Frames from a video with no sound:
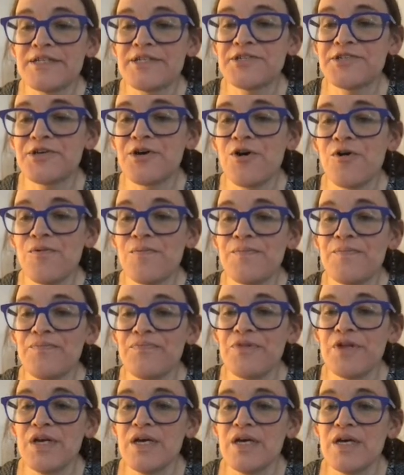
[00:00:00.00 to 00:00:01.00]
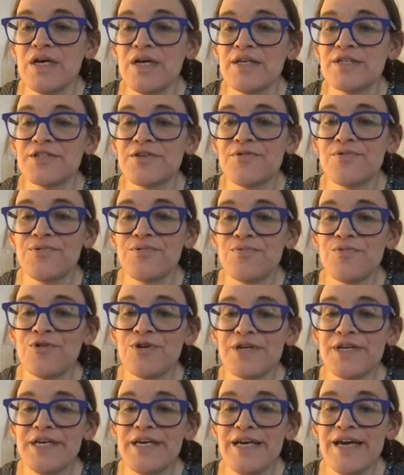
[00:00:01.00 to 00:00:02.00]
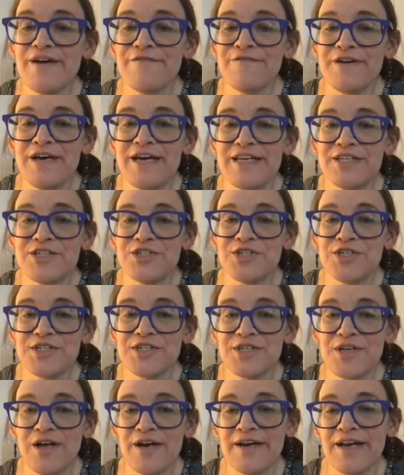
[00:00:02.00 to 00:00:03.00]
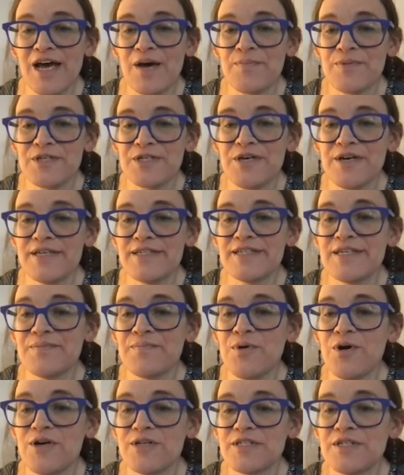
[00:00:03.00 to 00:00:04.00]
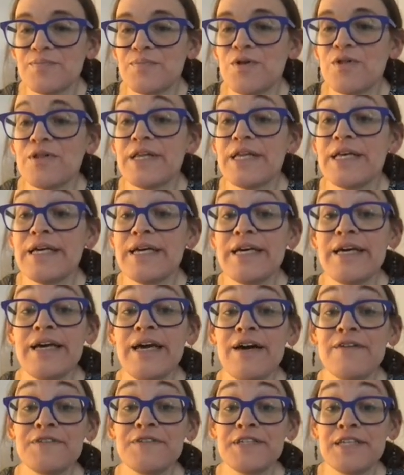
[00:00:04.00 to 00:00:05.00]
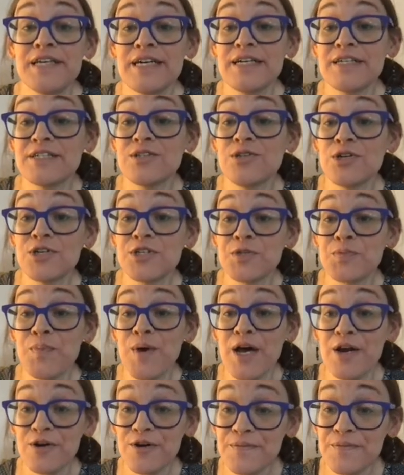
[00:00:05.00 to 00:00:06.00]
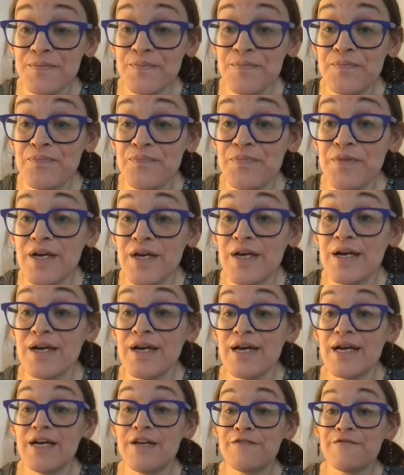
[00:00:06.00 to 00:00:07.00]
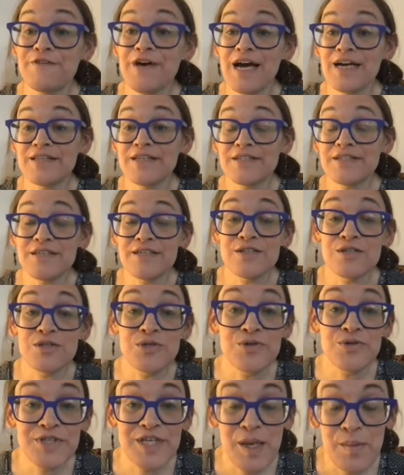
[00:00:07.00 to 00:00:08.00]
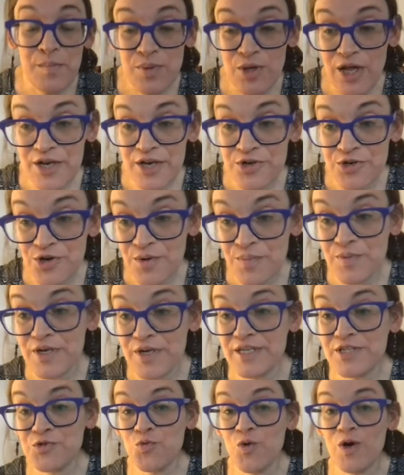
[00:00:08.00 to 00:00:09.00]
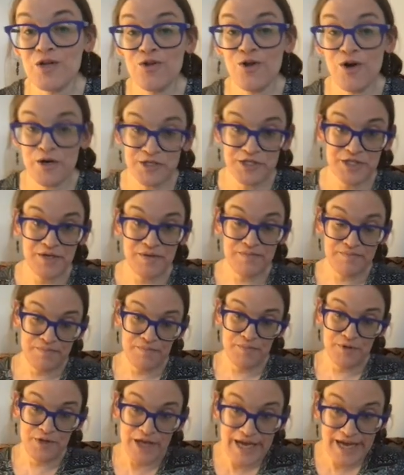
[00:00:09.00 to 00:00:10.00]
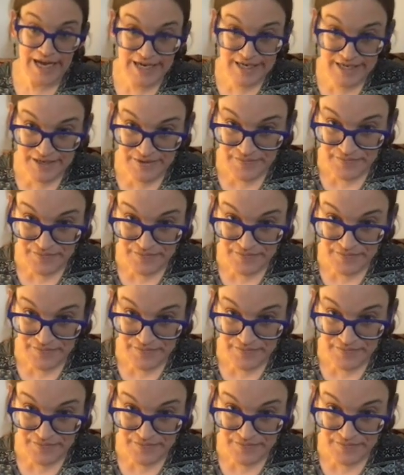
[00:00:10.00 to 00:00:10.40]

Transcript: So king f8 is just not an appetizing possibility. King f6 looks better. In fact, this is a losing blunder, but it's what Larsen played.